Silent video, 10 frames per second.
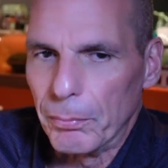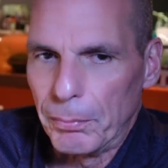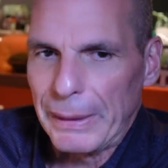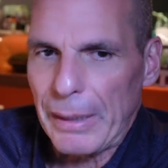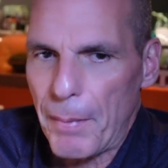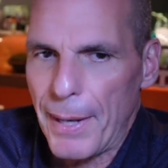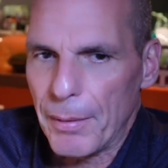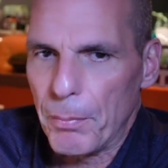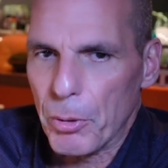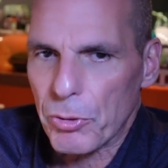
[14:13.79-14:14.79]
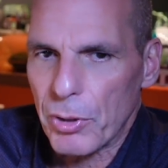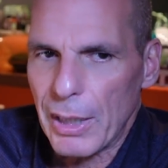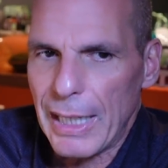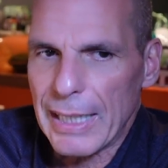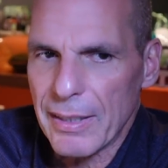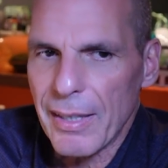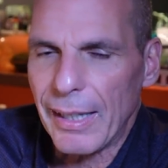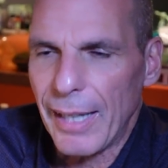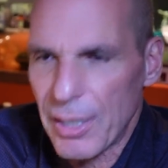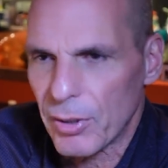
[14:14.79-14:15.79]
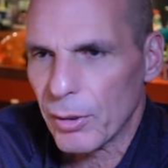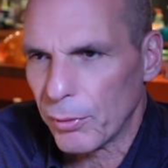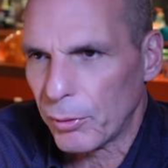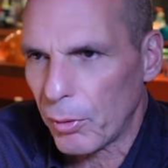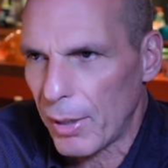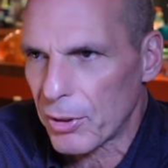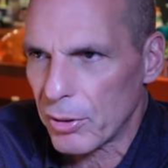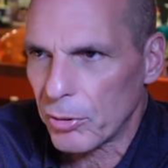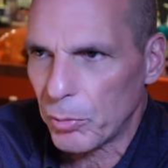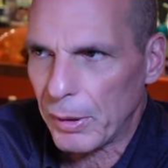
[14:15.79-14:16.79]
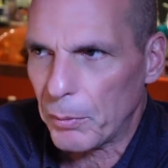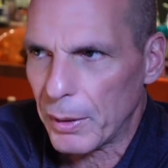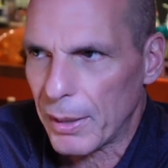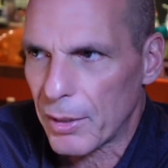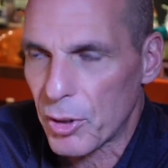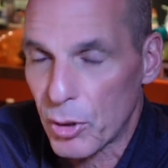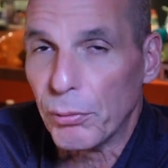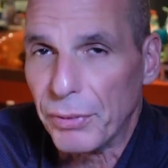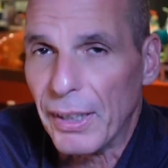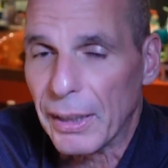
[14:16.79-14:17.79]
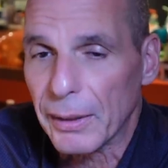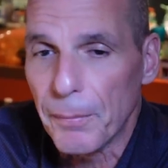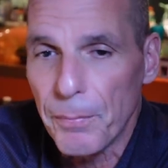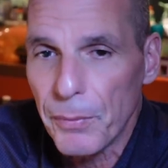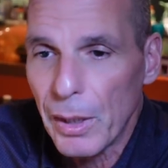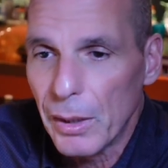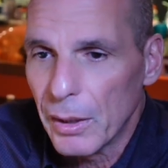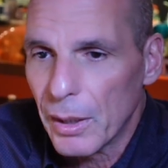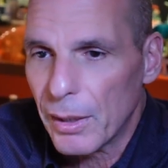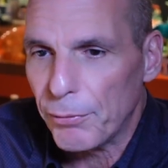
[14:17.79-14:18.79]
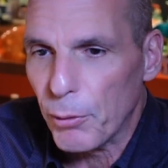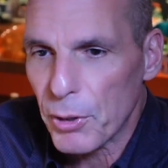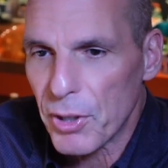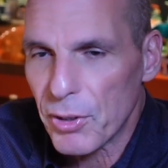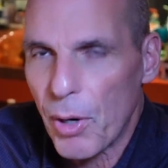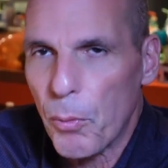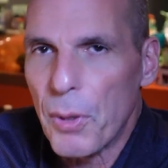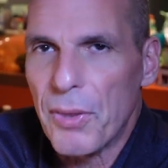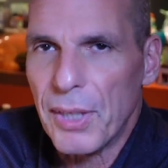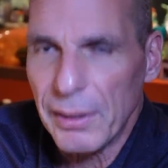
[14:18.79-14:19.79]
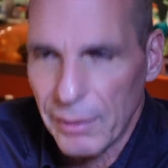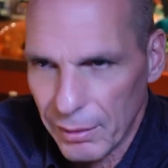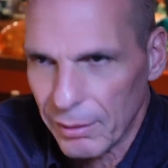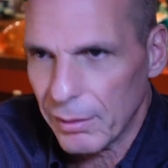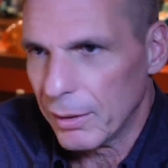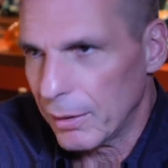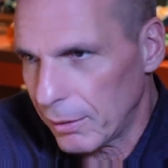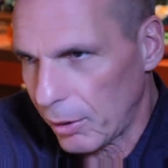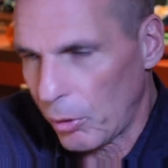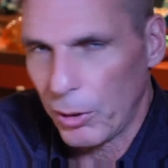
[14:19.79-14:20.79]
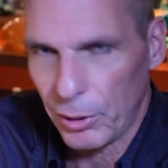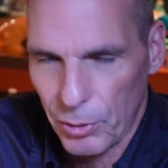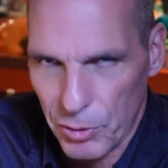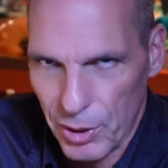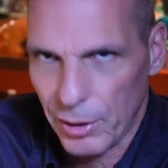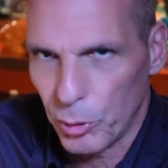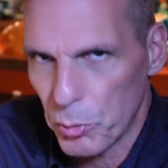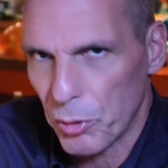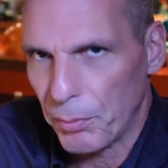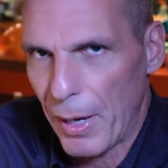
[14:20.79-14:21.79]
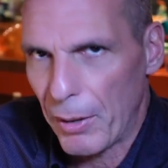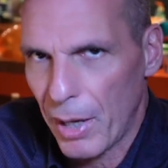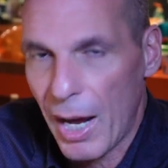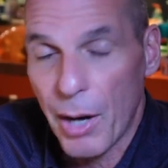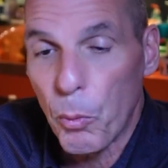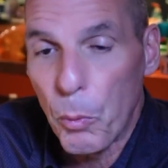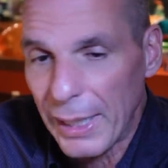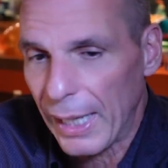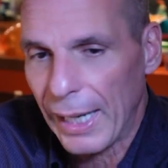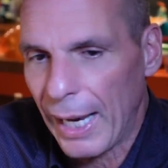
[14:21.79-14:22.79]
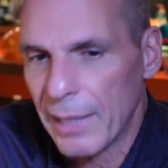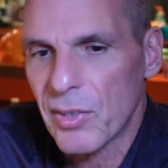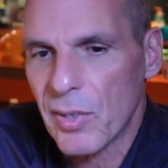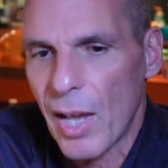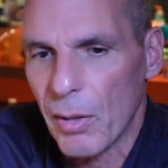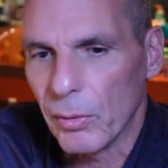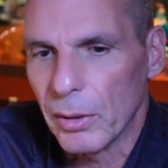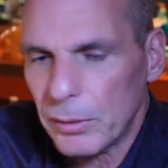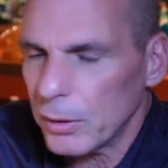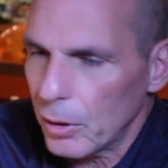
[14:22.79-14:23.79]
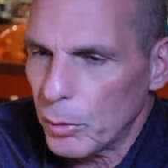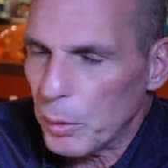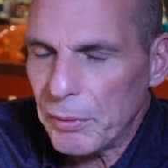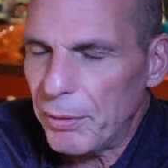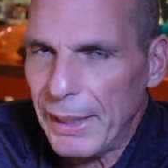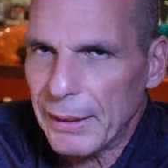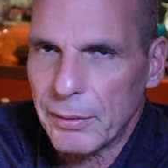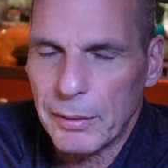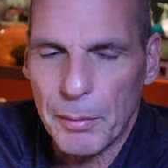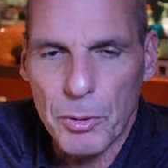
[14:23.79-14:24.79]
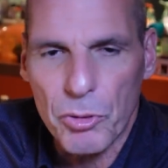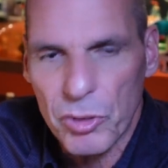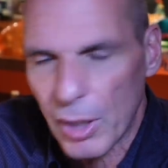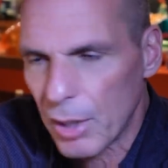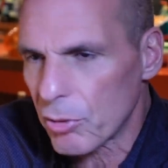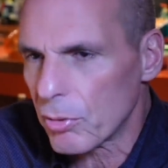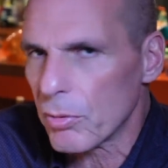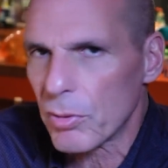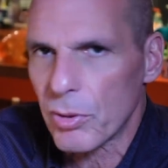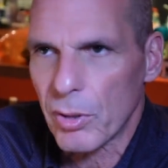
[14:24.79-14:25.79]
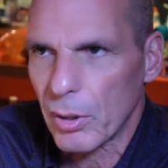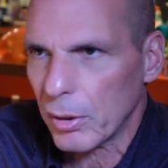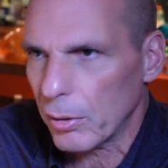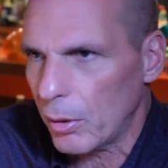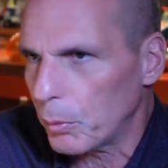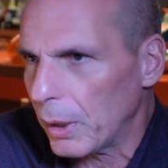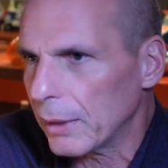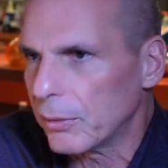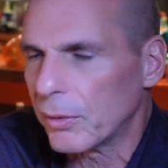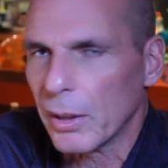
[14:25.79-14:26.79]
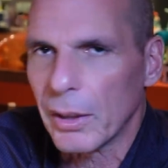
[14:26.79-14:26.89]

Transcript: beat about the bush, isn't the lesson of 2021 that so far the forces within the corridors and the rooms of power are winning, hands down? You know, we've had demonstrations, you know, we had